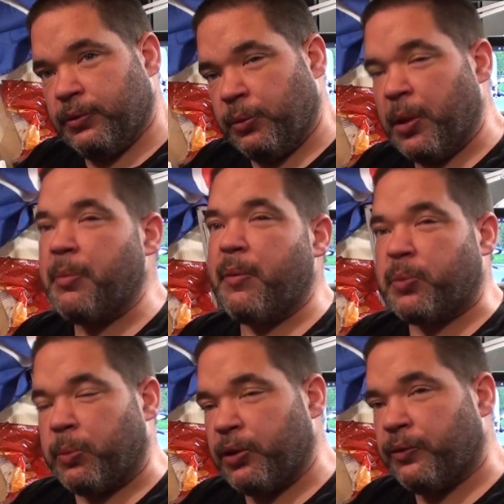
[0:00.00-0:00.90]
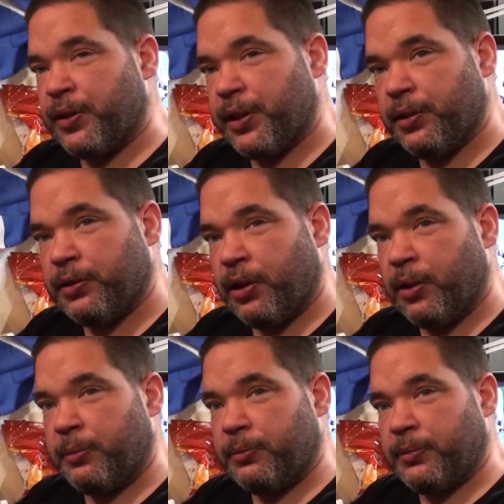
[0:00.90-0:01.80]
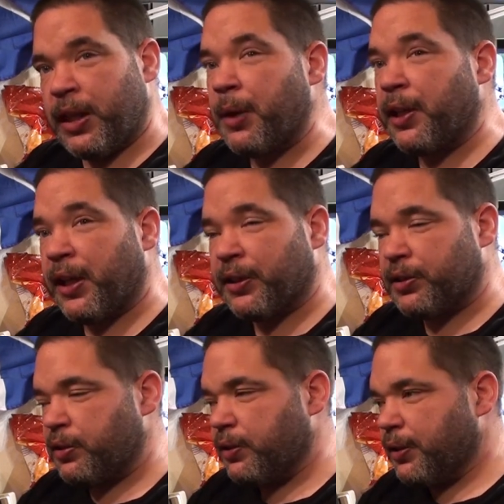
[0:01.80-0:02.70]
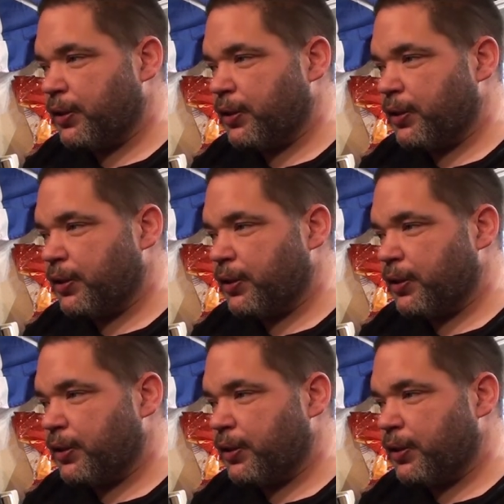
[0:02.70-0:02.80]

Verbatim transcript: well mum's boyfriend at the time, now an ex,